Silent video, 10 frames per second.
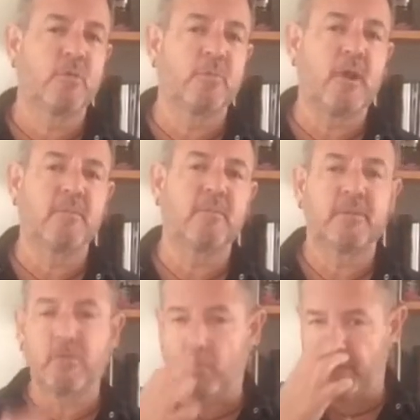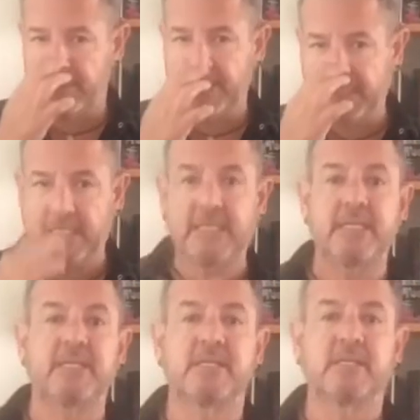would probably want at
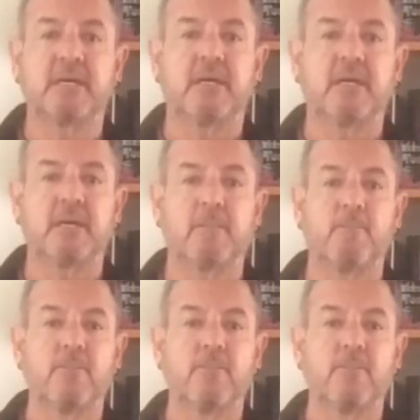least a